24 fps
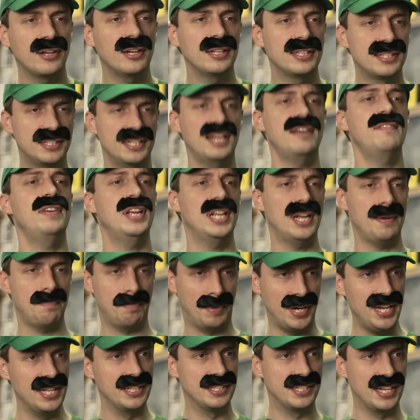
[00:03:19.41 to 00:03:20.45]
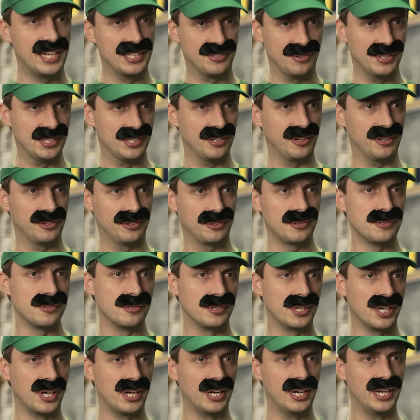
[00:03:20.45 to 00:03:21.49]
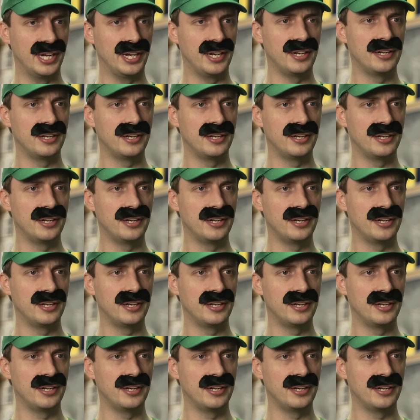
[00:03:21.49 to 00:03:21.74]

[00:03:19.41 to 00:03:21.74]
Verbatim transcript: thought saving the princess was your true calling.